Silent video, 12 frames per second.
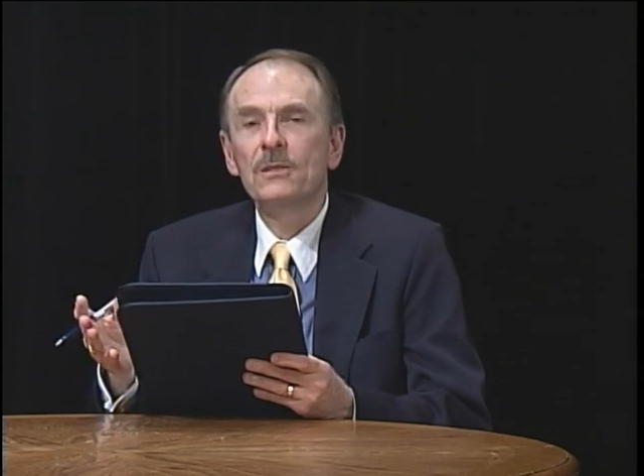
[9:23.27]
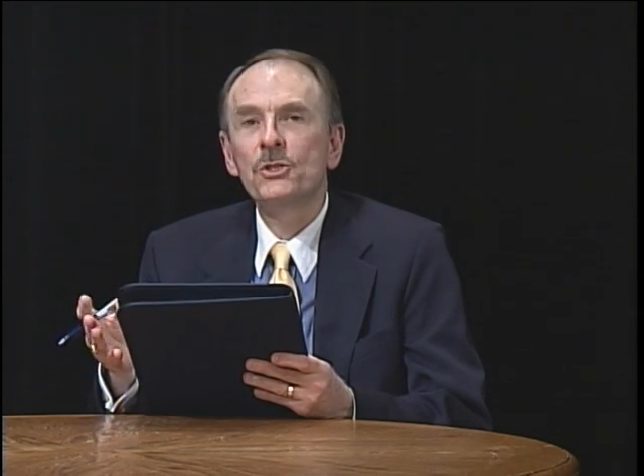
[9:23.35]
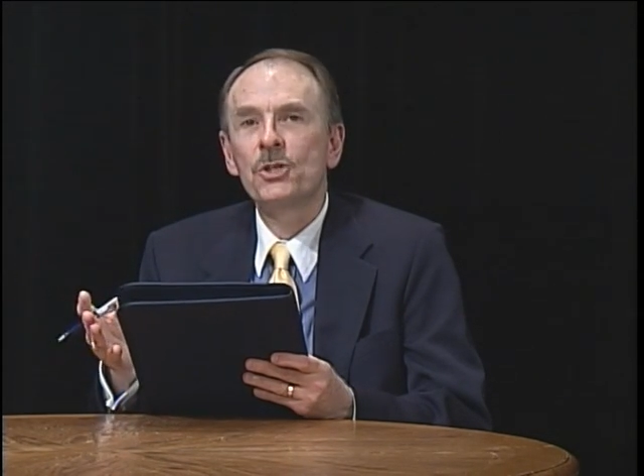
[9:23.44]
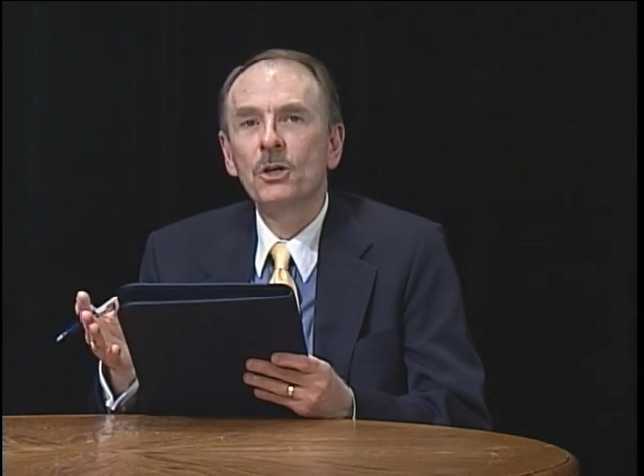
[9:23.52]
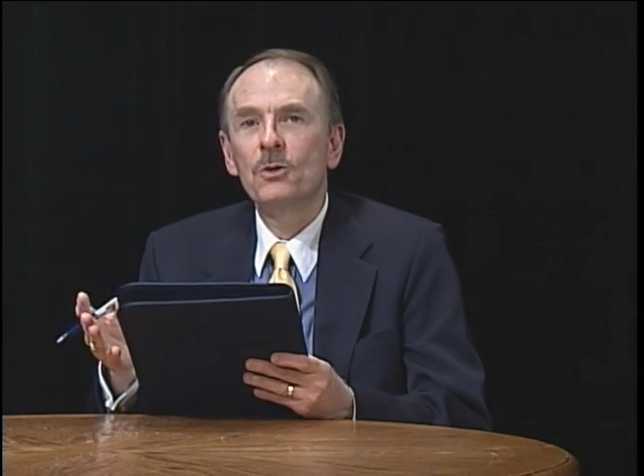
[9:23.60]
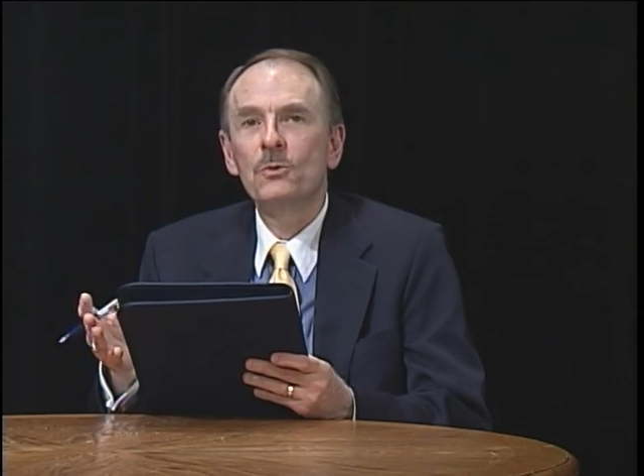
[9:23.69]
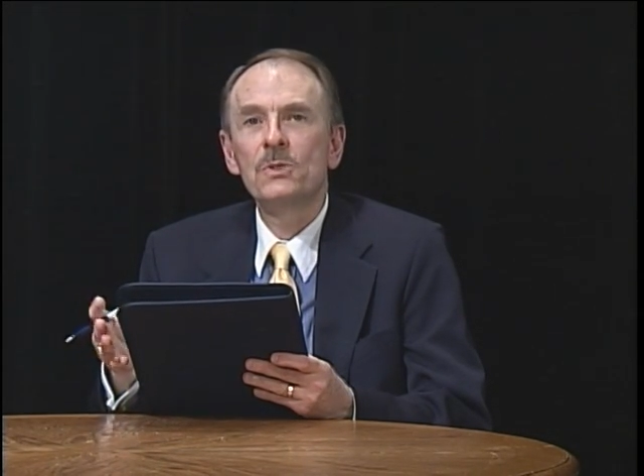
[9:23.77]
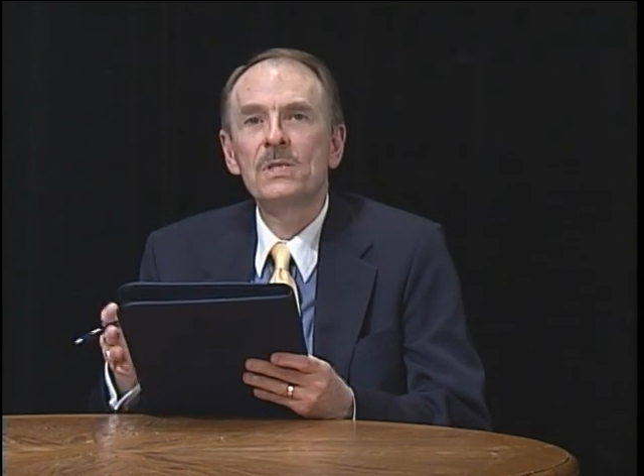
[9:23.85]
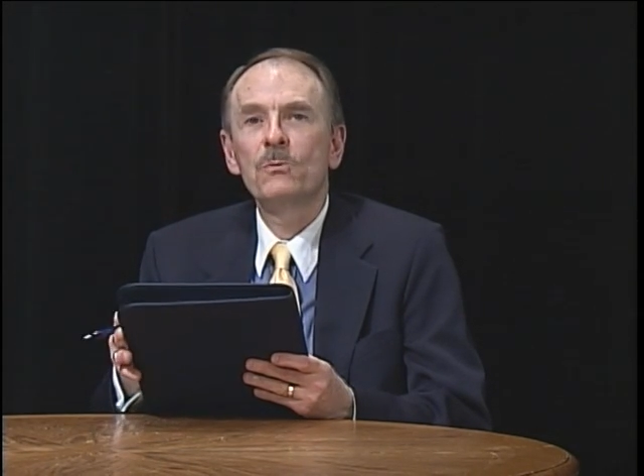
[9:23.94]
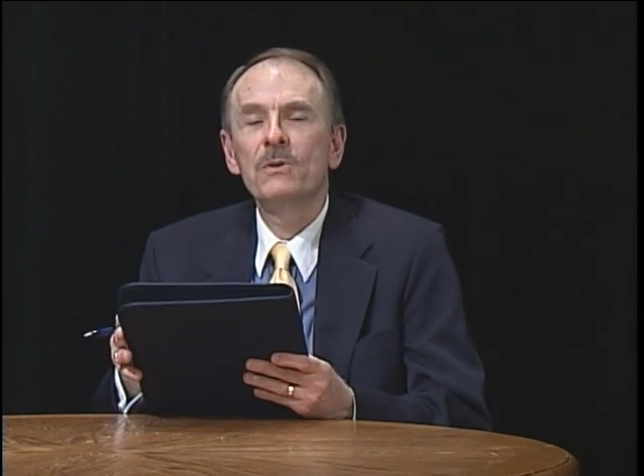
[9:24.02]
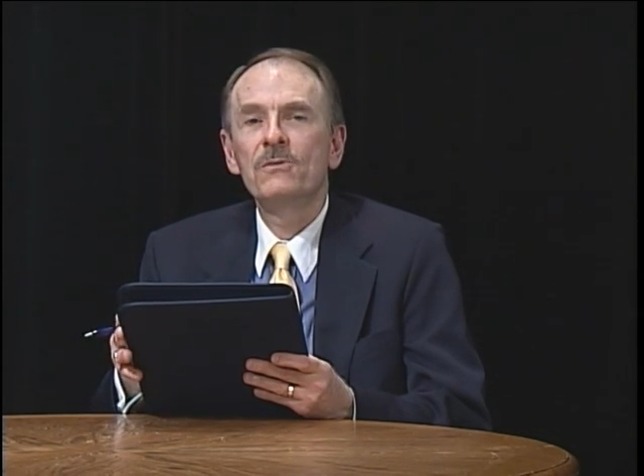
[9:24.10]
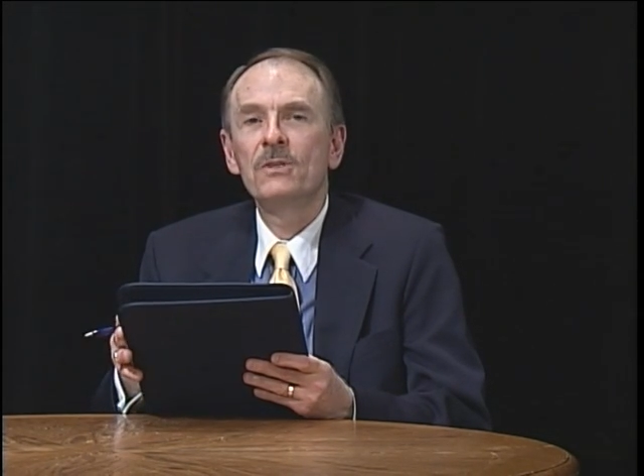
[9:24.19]
shows
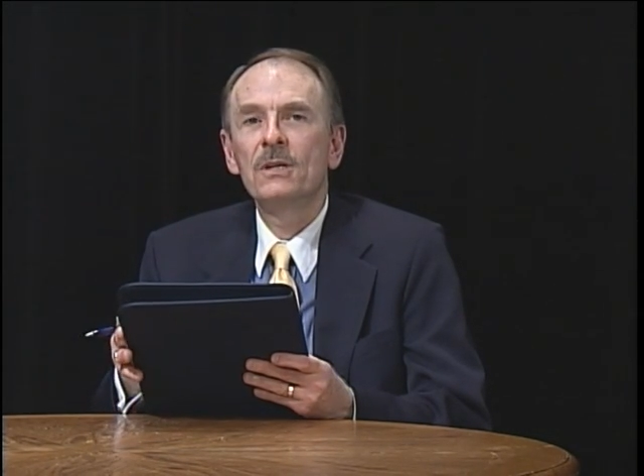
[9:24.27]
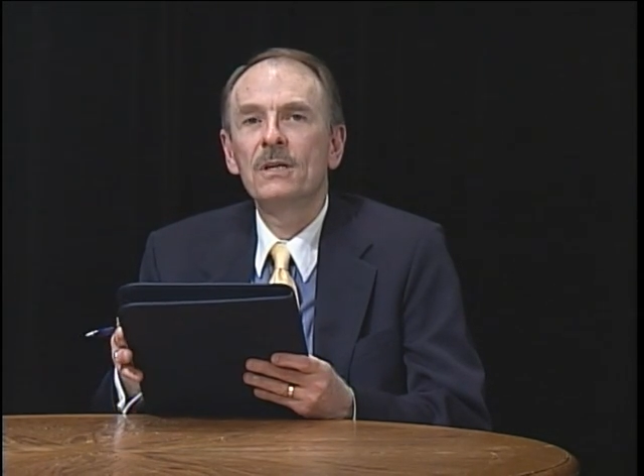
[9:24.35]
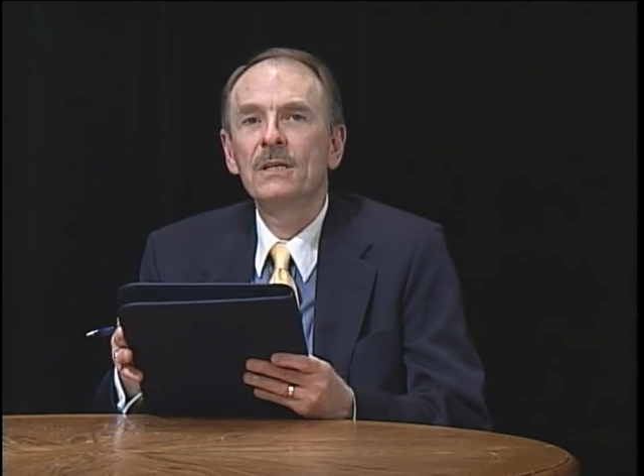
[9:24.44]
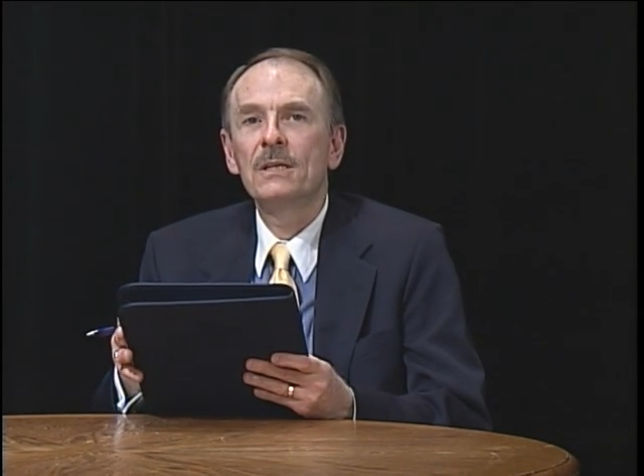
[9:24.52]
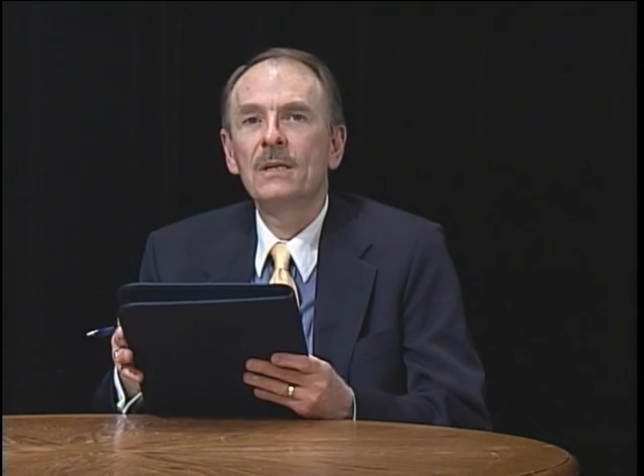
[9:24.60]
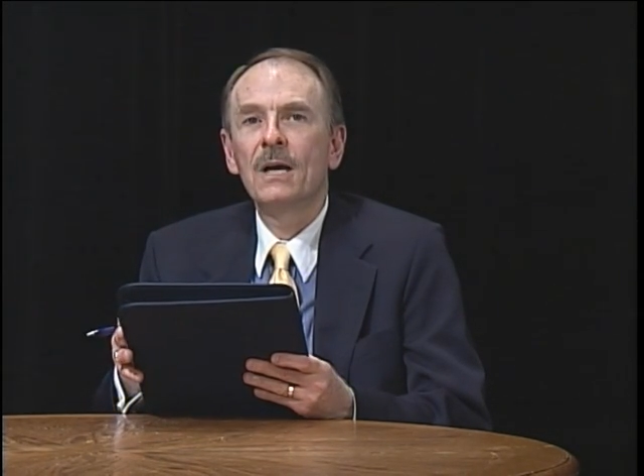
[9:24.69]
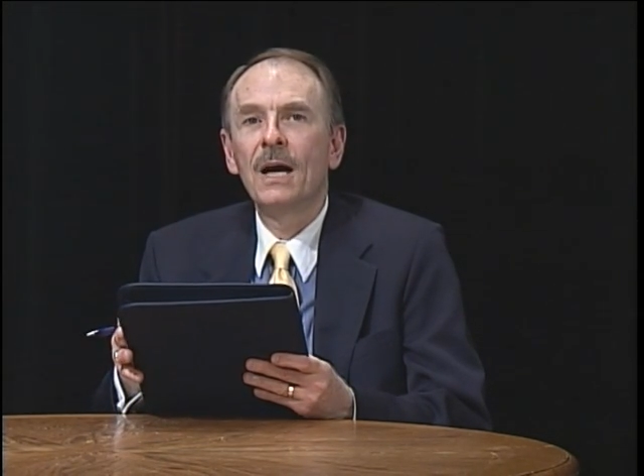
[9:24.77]
that we've done,